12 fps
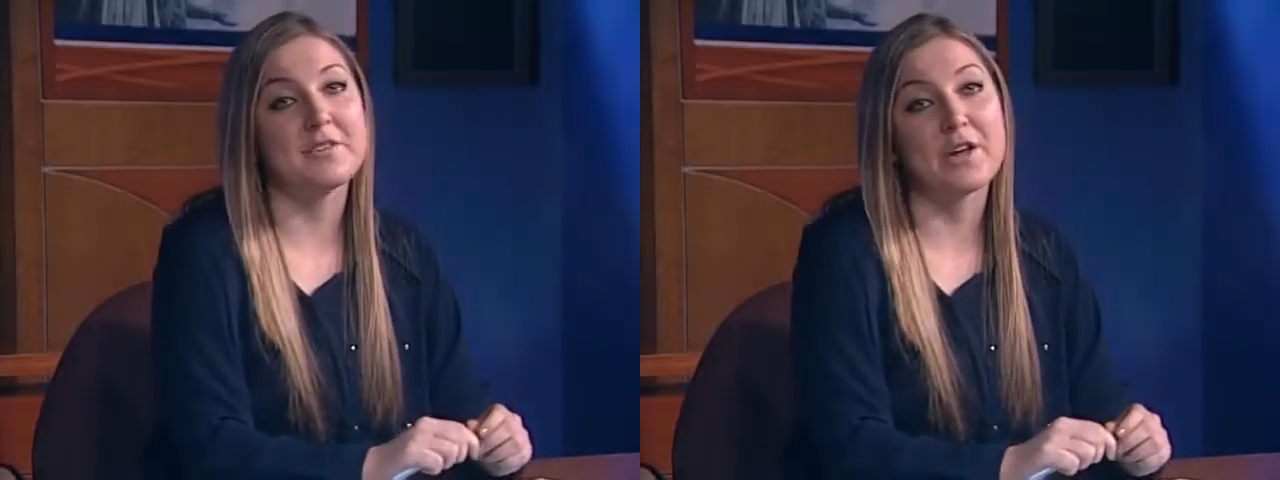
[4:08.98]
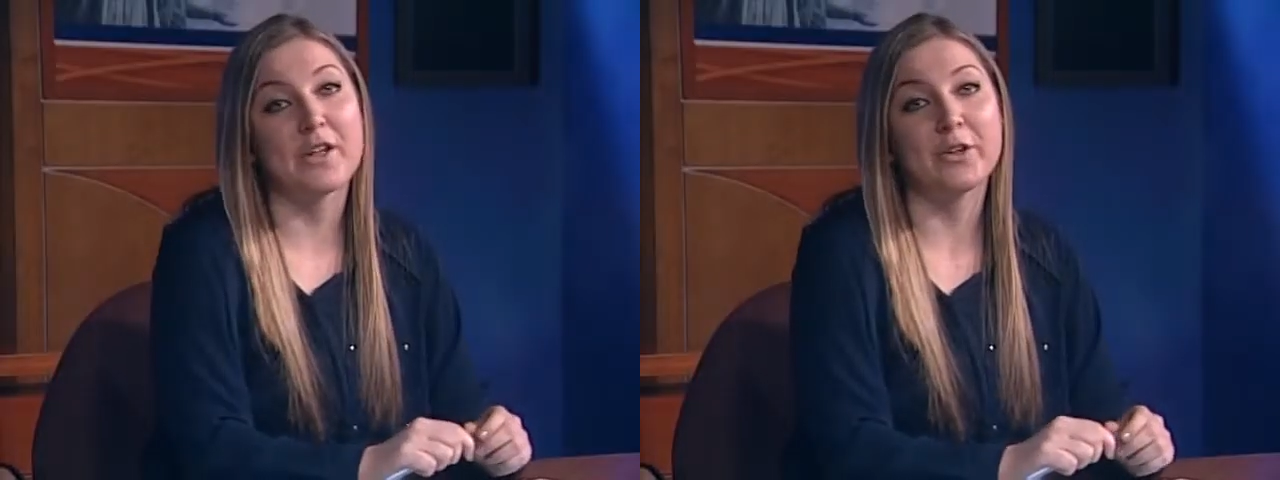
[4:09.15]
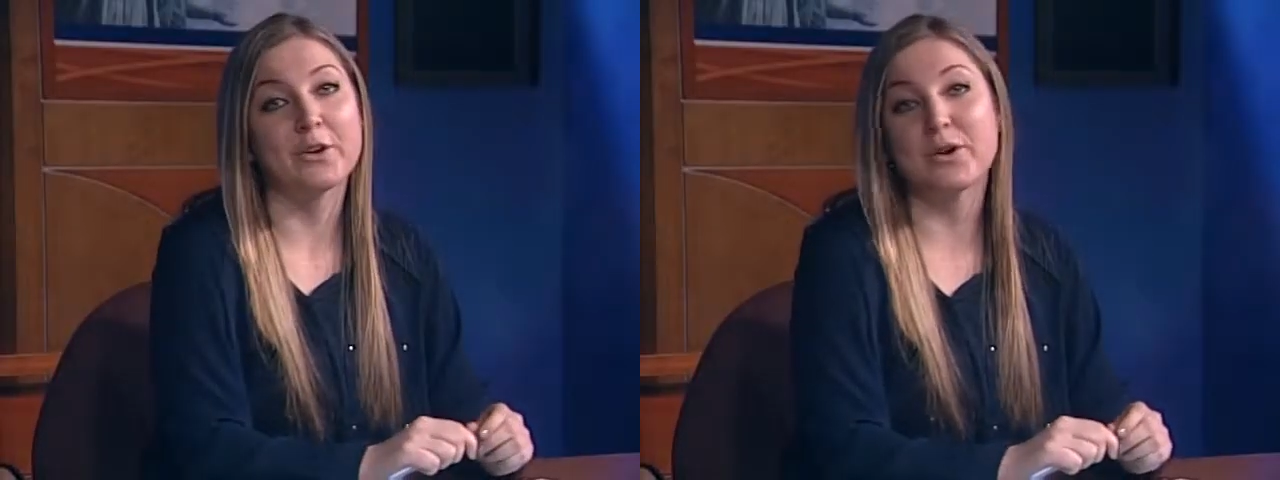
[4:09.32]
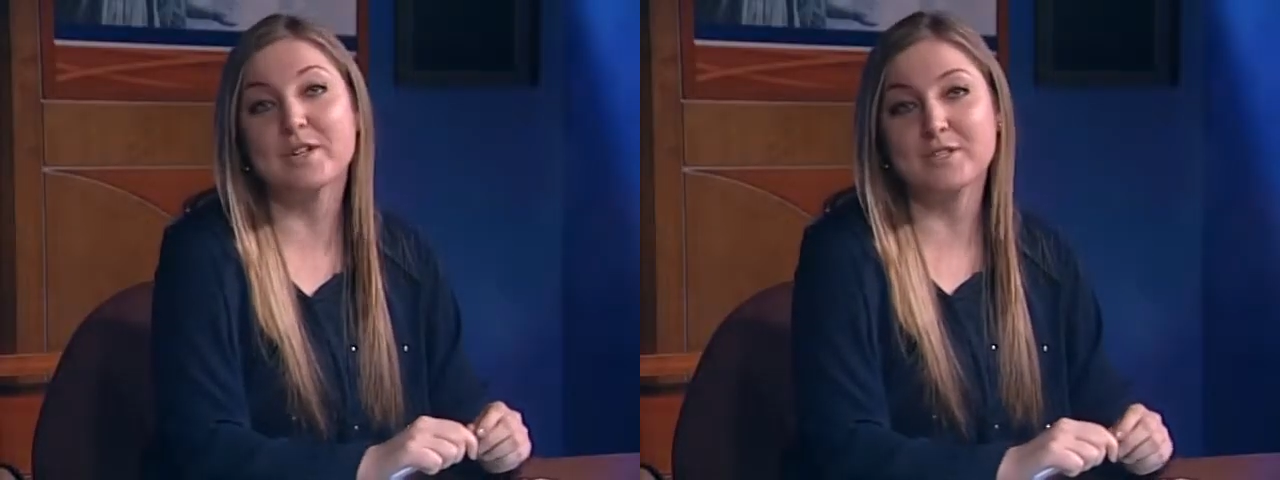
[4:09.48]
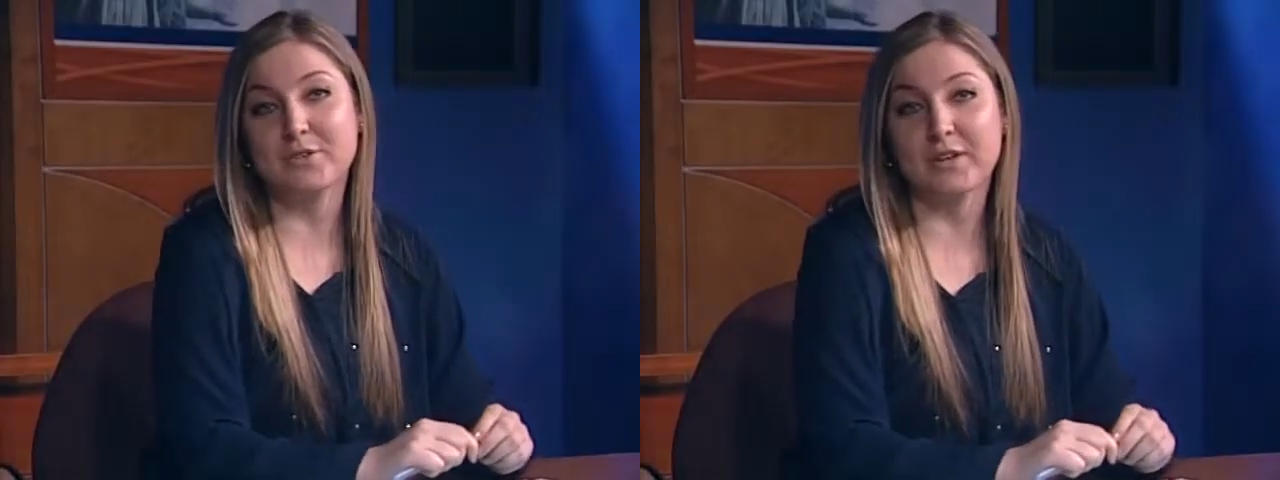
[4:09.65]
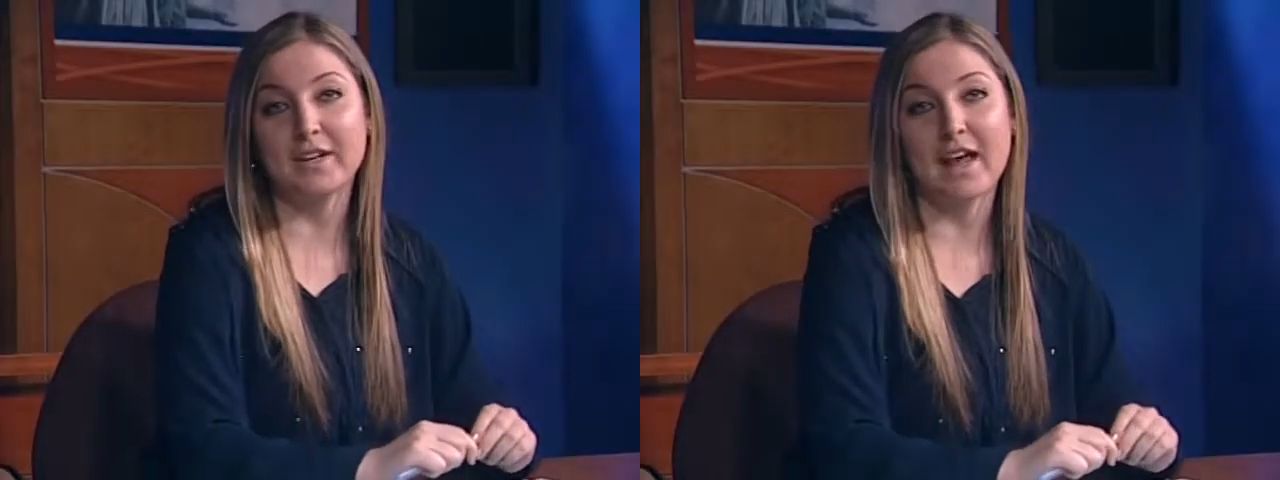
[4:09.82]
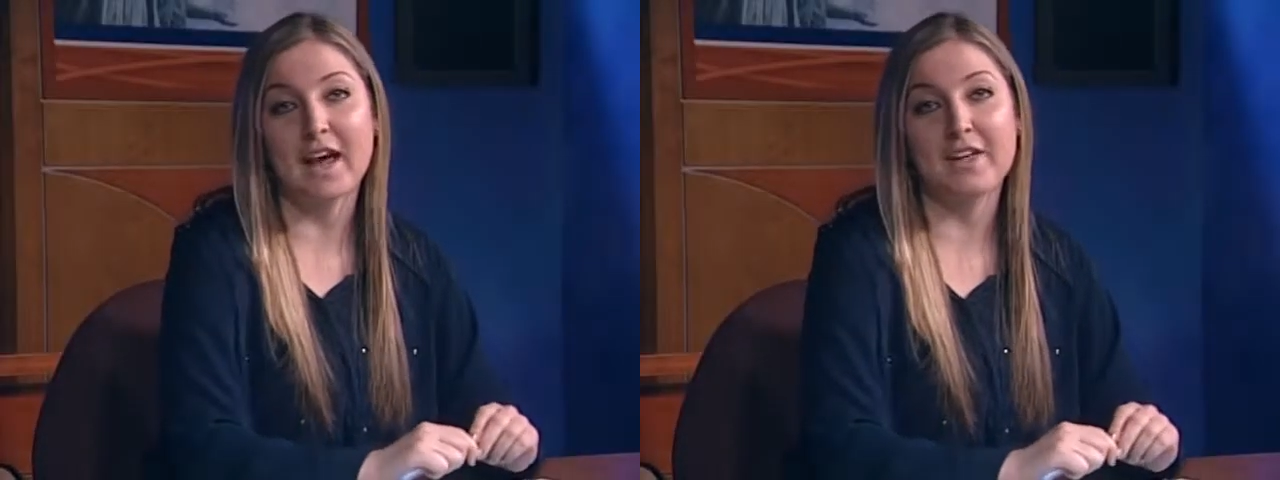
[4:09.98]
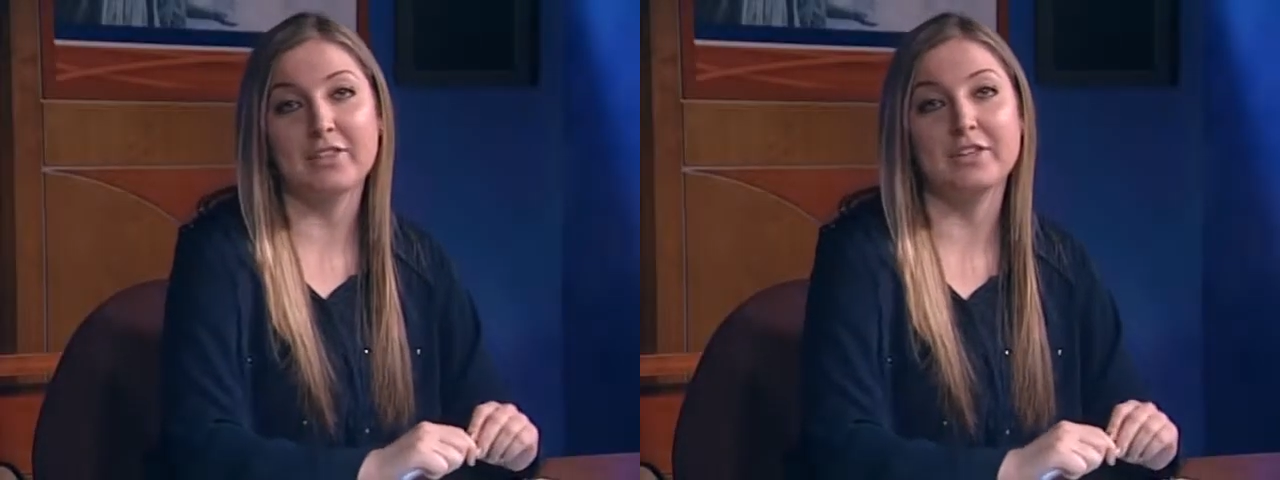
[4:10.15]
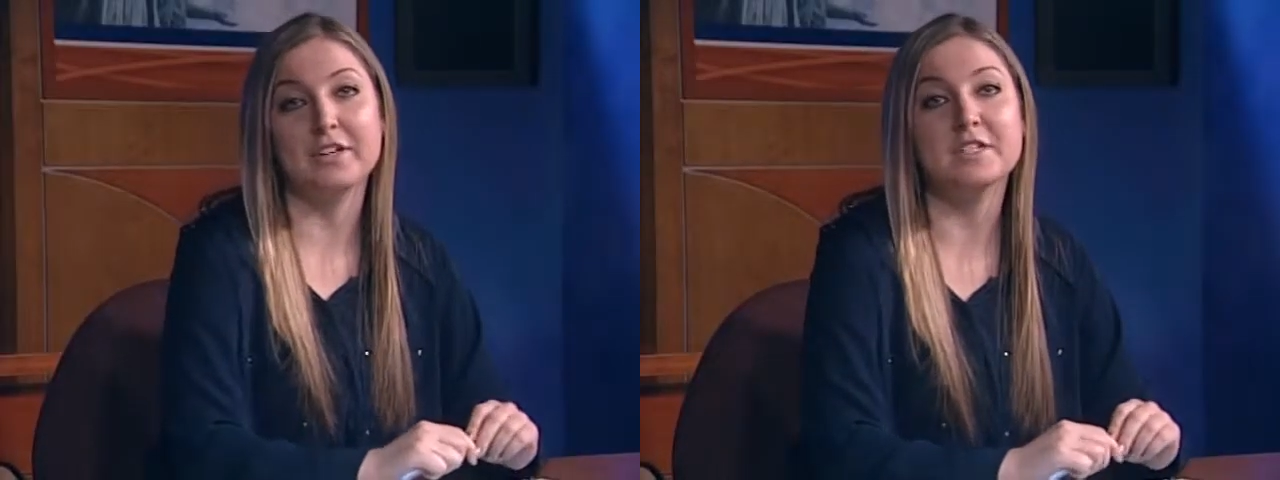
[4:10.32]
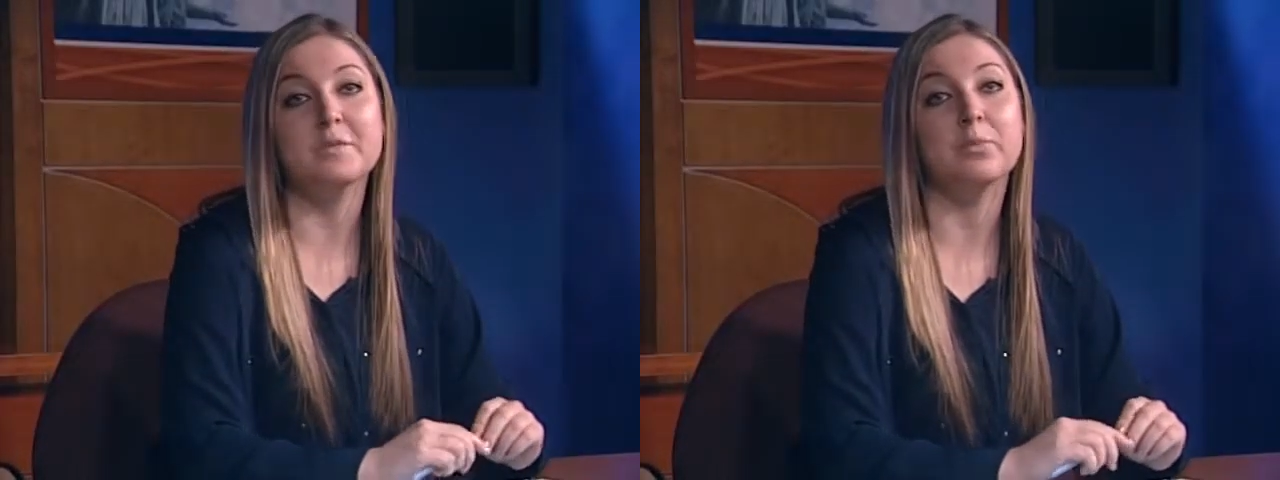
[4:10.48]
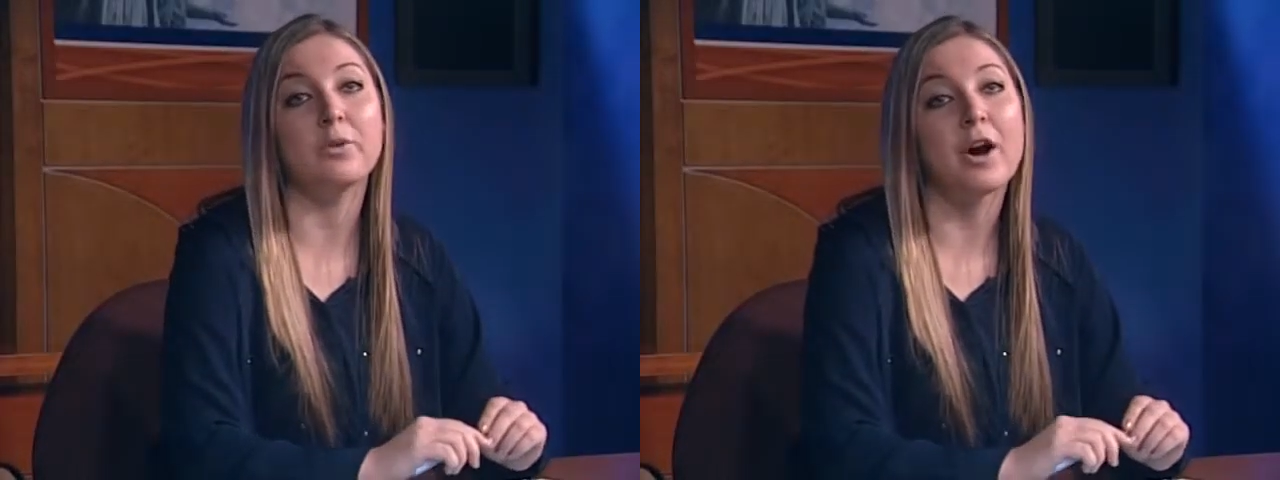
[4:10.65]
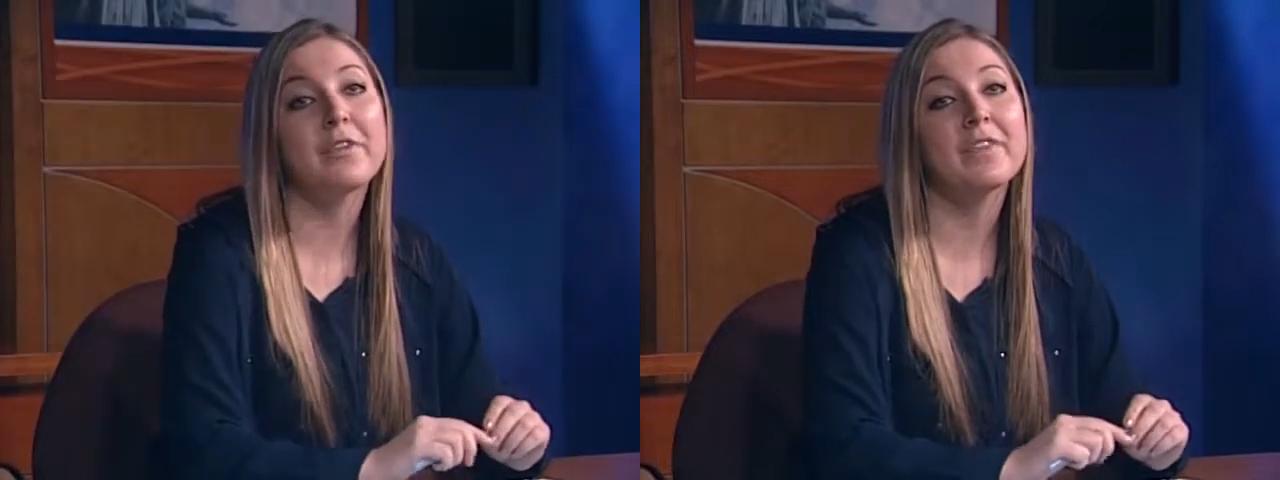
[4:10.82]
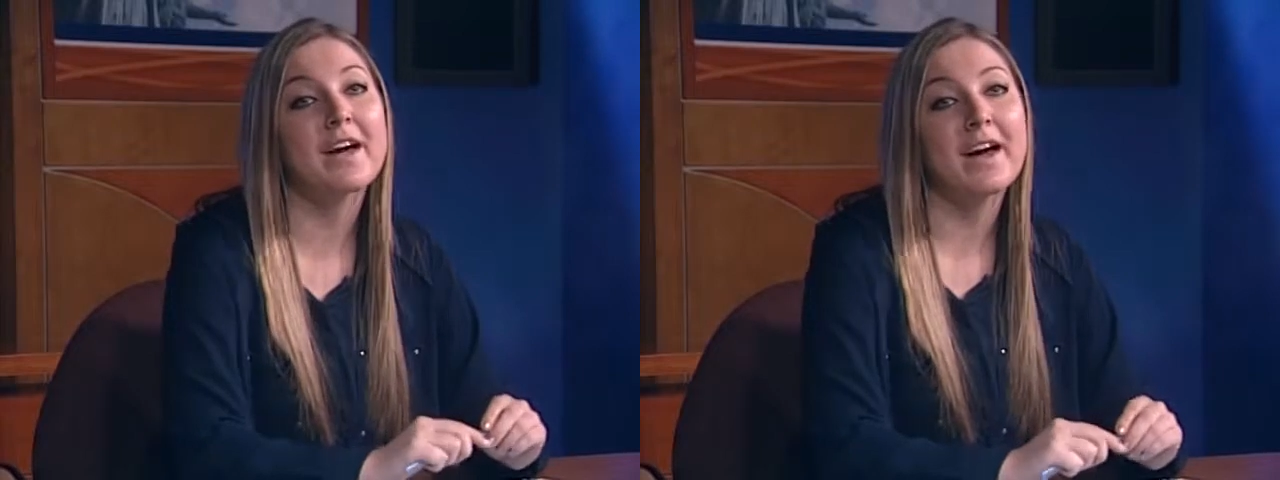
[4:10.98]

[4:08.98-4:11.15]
of Illinois student athletes brought the